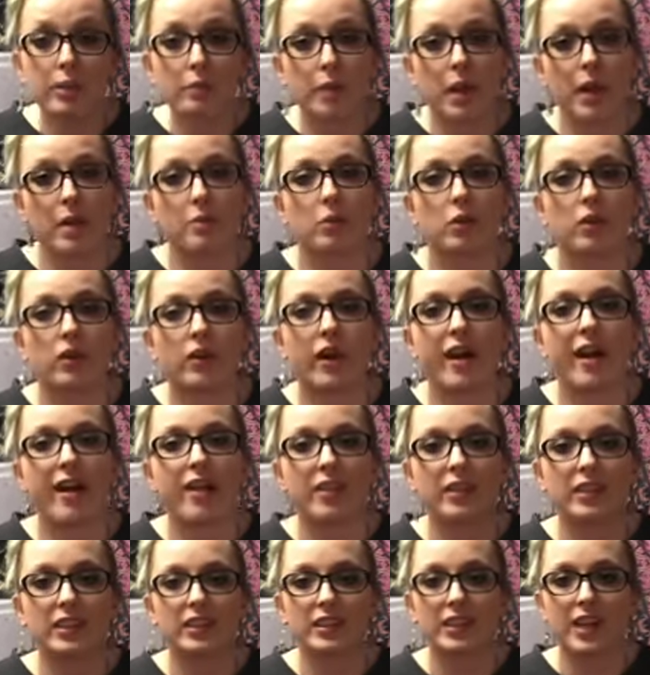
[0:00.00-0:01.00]
the Bible
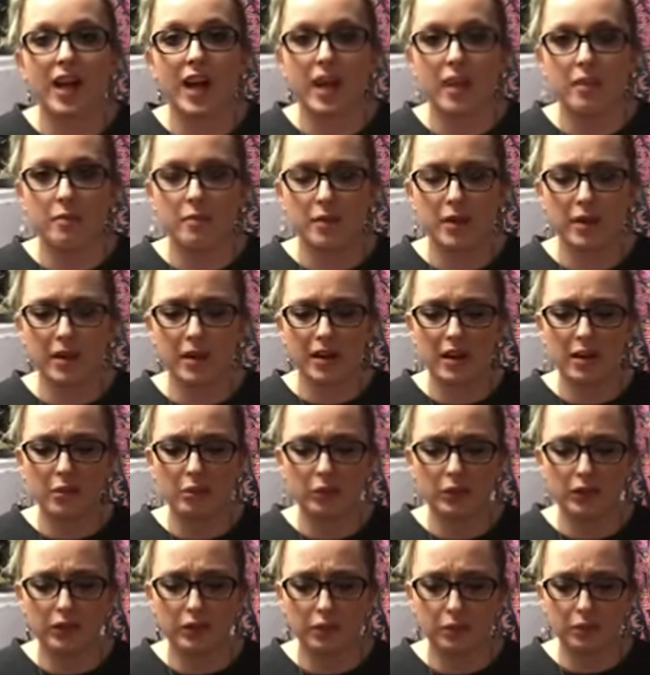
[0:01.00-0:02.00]
around this time, and it
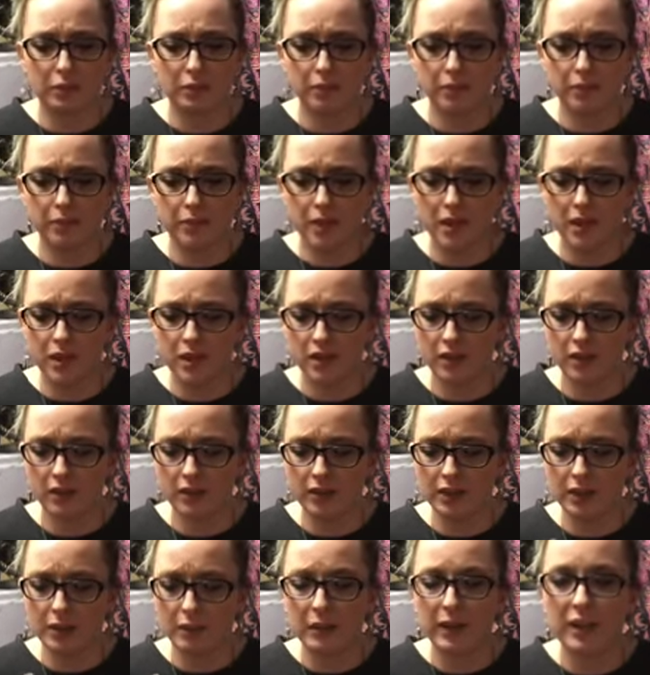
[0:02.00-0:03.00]

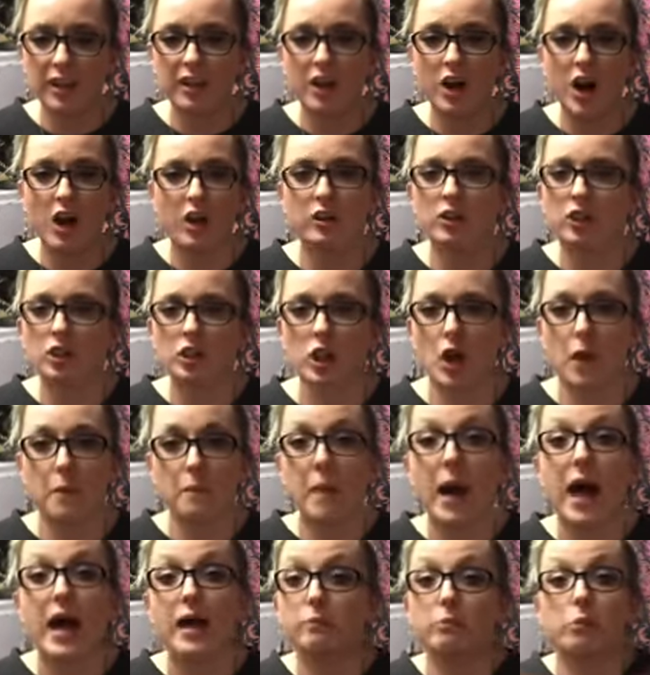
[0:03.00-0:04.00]
seemed like God just got
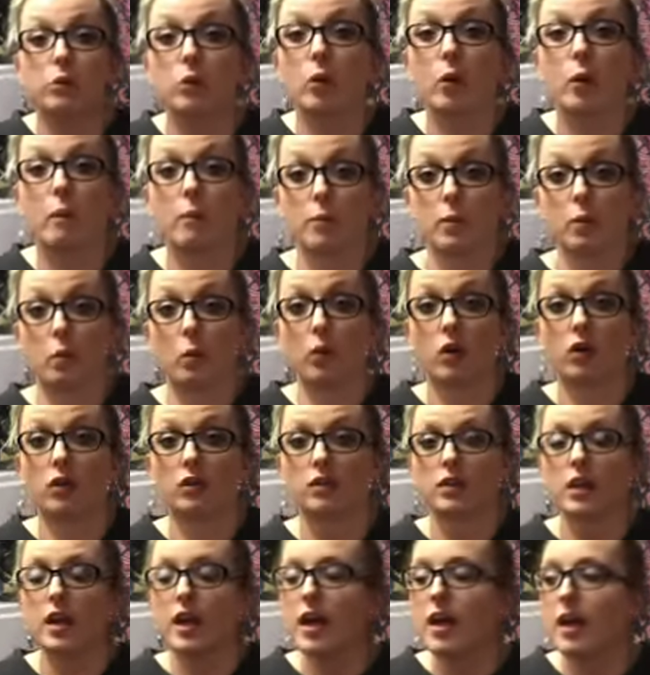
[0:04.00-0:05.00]
mad and blew up the
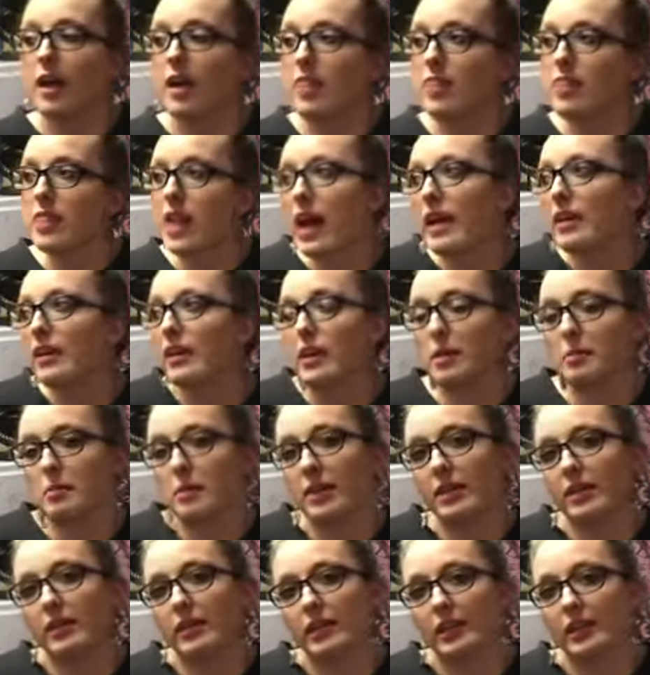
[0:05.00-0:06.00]
world, and that didn't
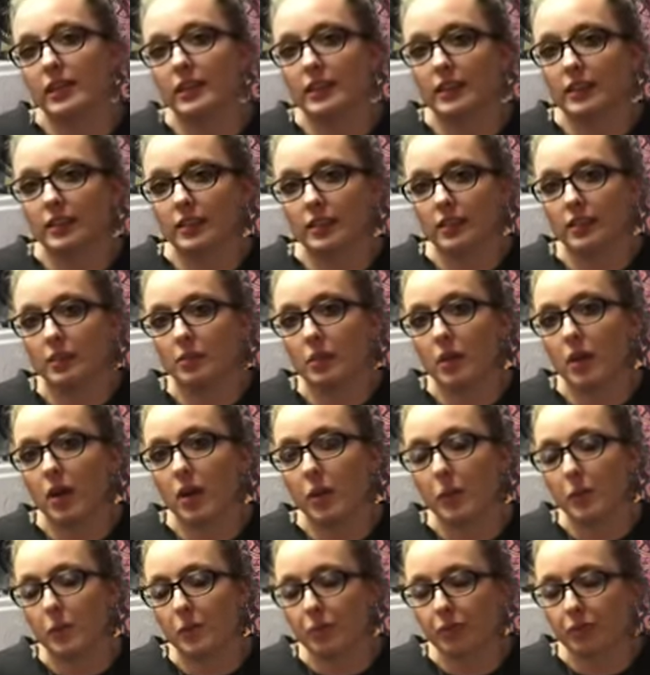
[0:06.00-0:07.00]
make any sense to me.
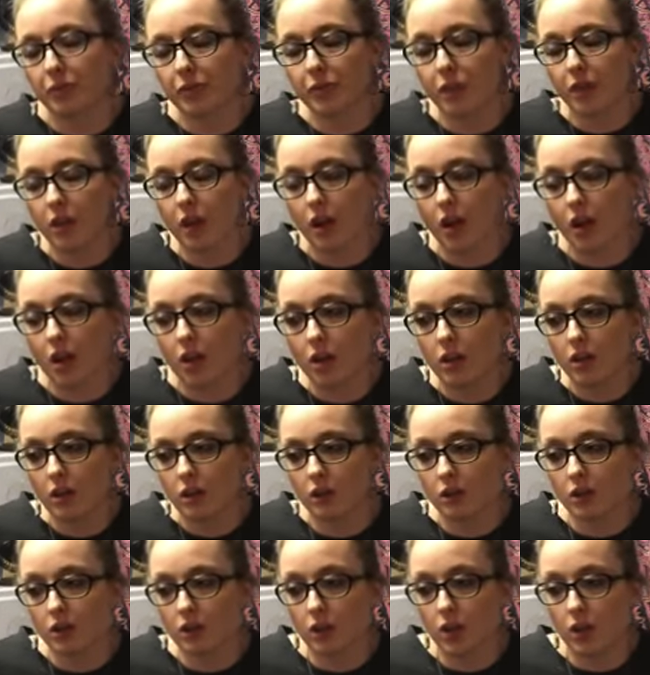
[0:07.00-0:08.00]

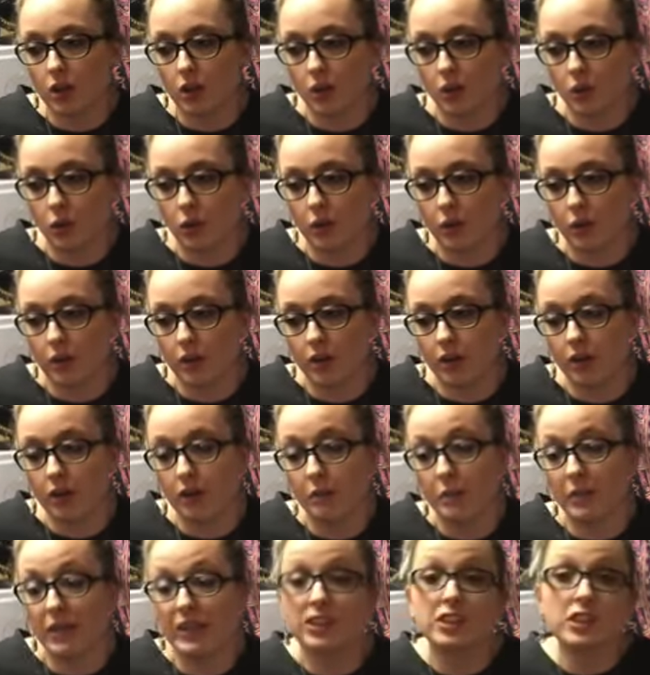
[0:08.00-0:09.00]
So
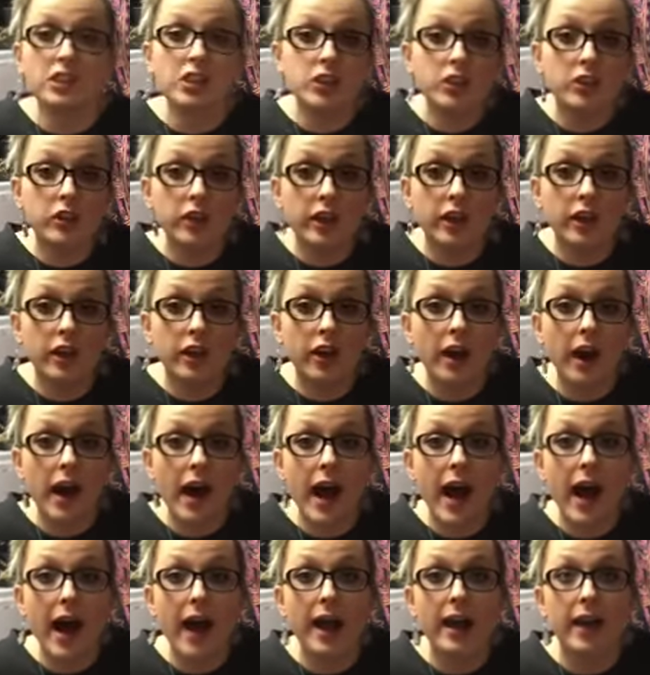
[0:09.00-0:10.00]
then my senior year,
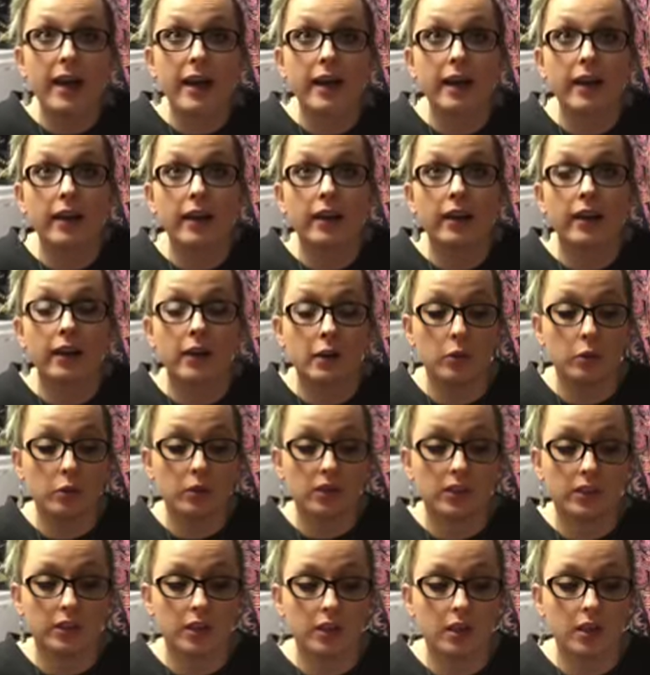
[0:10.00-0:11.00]
it
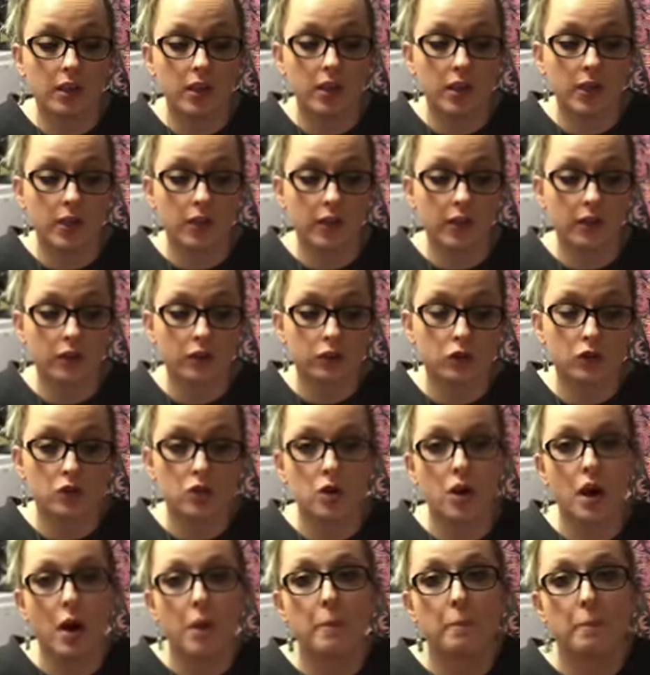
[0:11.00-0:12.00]
was the
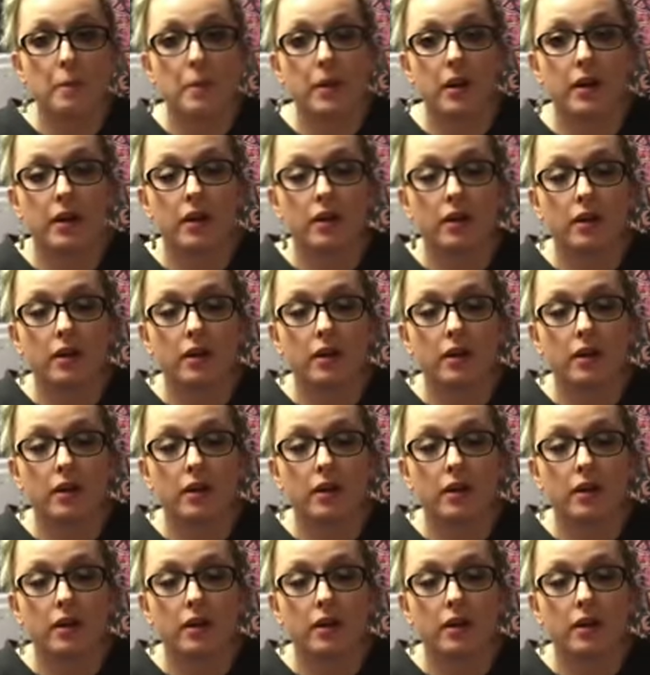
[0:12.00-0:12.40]
Trump